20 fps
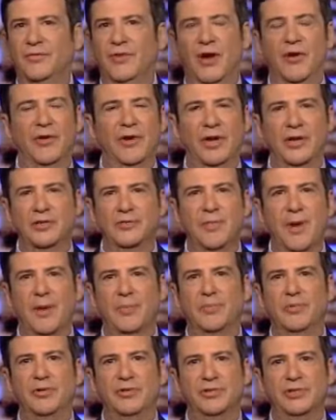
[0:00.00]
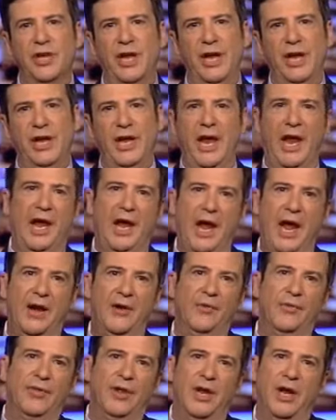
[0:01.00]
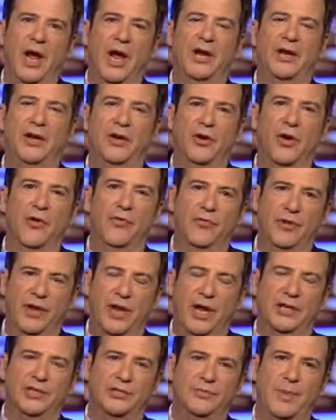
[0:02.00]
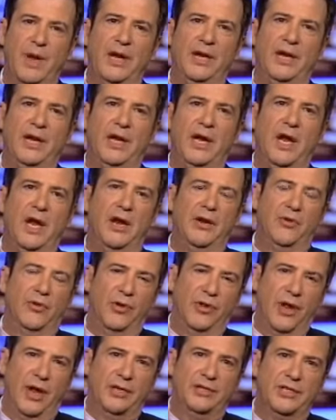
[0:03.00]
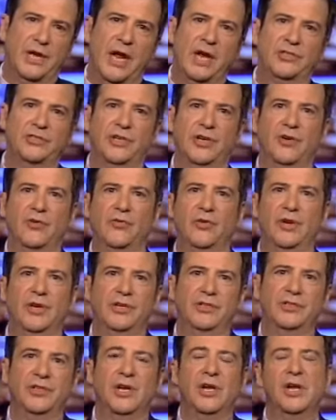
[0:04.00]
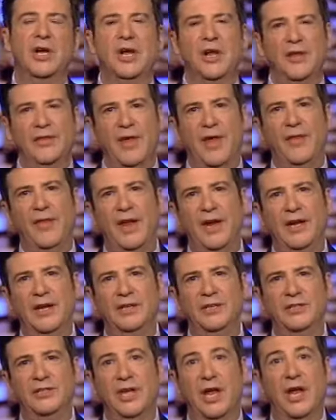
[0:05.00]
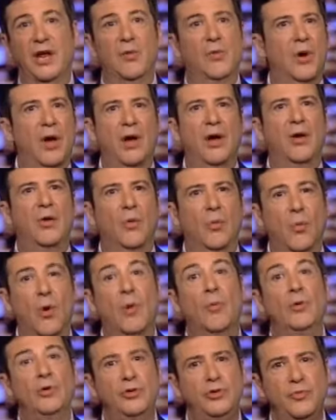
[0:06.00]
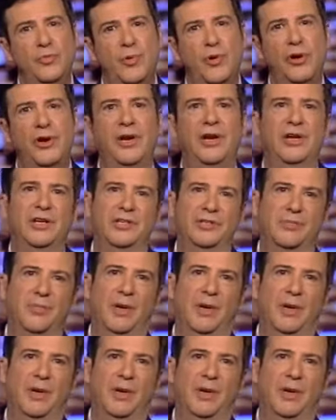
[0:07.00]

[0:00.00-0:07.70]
various members say, hey, I don't think I can go for that spending cut or that tax increase, then they can say, well, what would you put in its